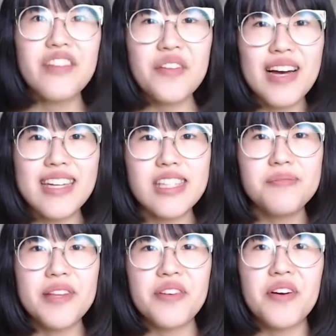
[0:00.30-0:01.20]
everyone,
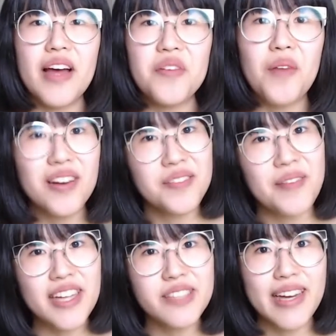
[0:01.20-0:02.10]
it's Mithril, and welcome
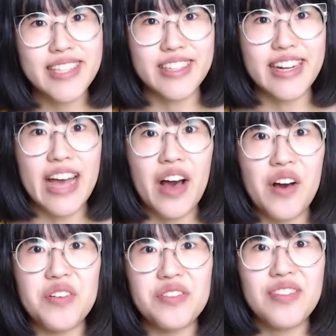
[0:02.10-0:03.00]
back to my journey
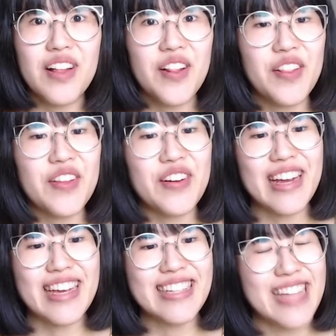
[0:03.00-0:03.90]
of
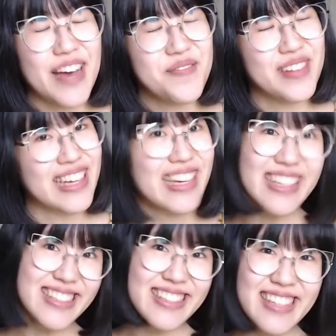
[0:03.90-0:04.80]
learning
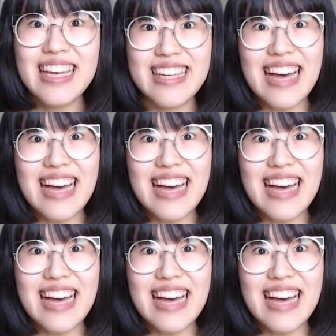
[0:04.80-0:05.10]
Japanese.